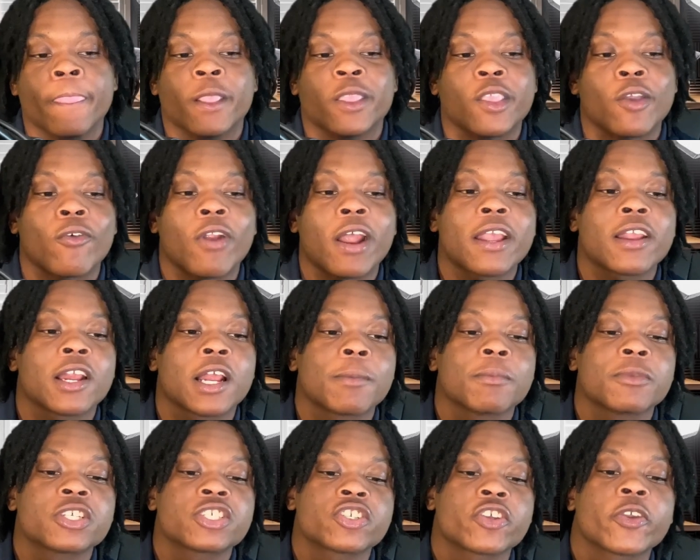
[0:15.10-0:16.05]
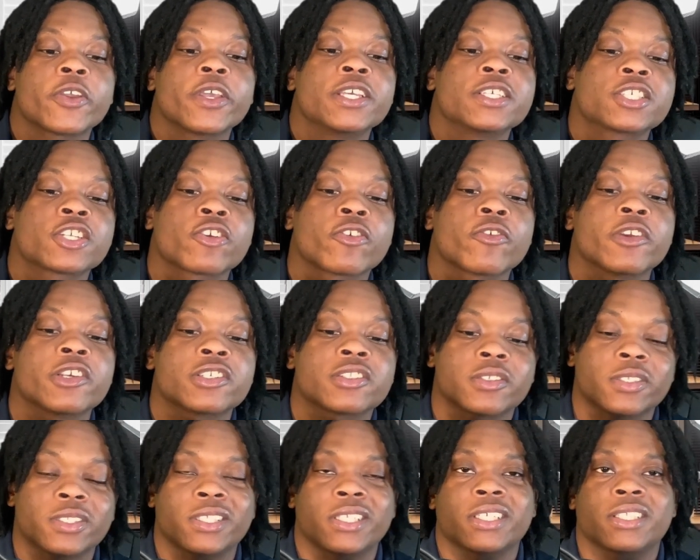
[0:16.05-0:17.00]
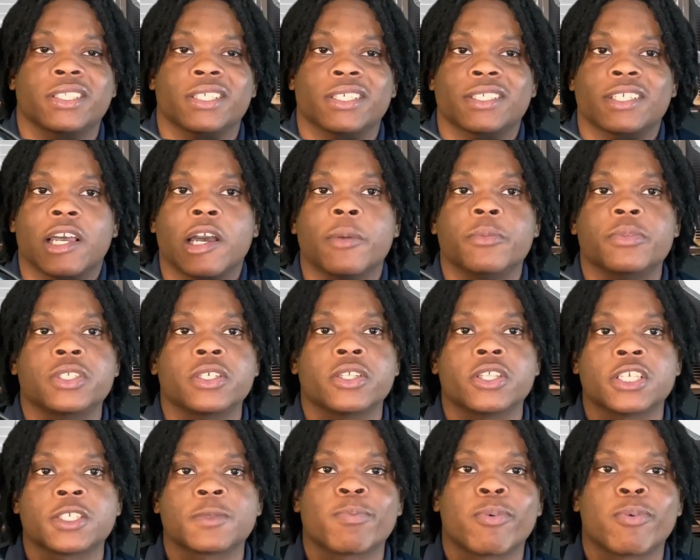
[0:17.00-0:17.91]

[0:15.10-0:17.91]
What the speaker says: Now, right here, I'm going to show you his career statistics up to this